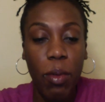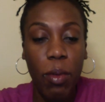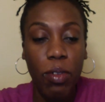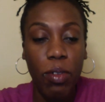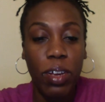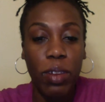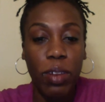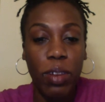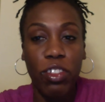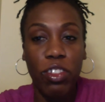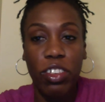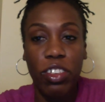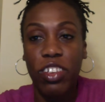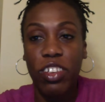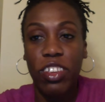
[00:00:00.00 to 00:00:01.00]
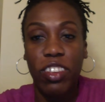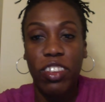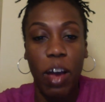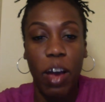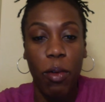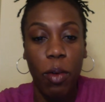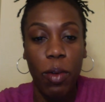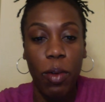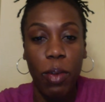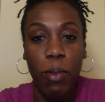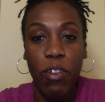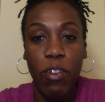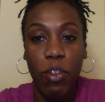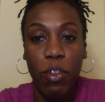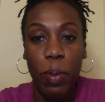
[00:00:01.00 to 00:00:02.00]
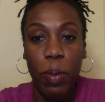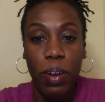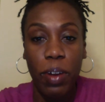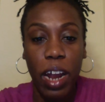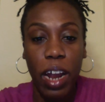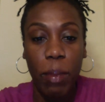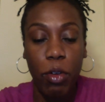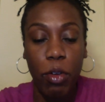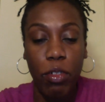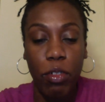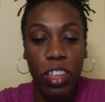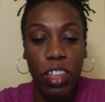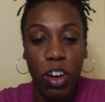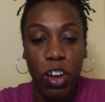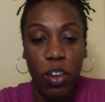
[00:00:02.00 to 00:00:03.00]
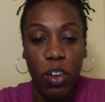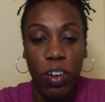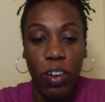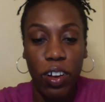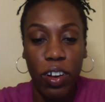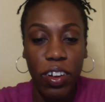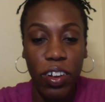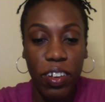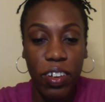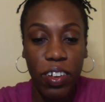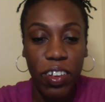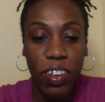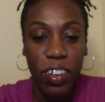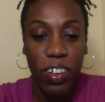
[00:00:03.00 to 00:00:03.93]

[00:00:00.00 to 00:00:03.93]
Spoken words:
So Tom, how was your day? We'll just chit chat while we wait for people to kind of mosey on